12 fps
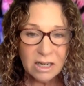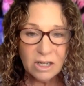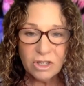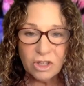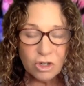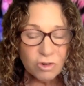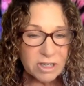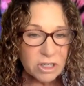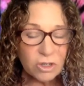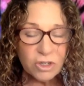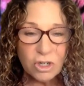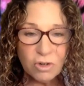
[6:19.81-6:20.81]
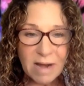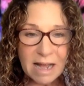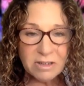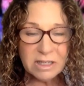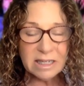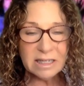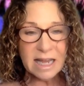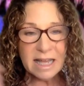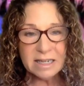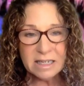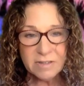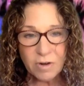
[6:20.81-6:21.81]
The crystals are grounding.
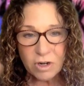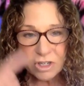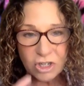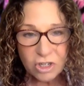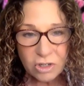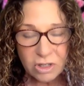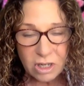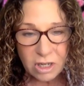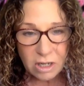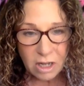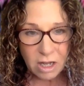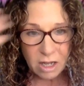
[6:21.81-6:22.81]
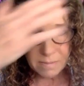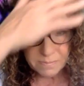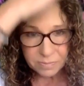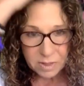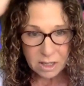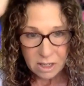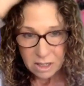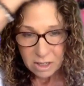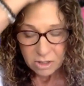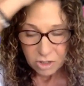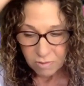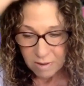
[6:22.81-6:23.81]
And as far as
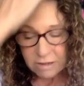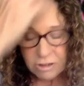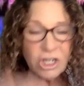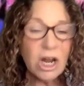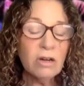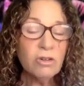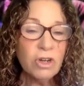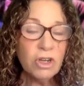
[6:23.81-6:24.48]
the crown chakra,